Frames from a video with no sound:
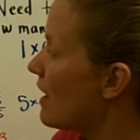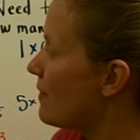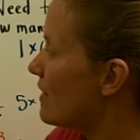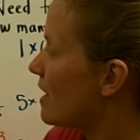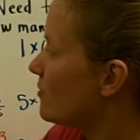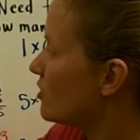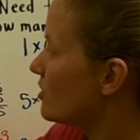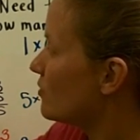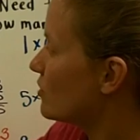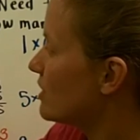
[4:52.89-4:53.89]
and then I'm
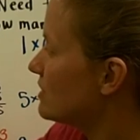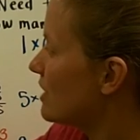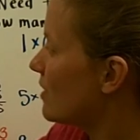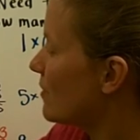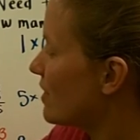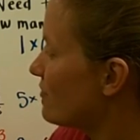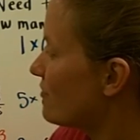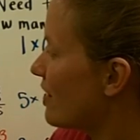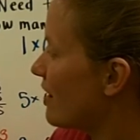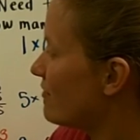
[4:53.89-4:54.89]
going to bring down my
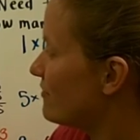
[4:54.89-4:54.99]
5.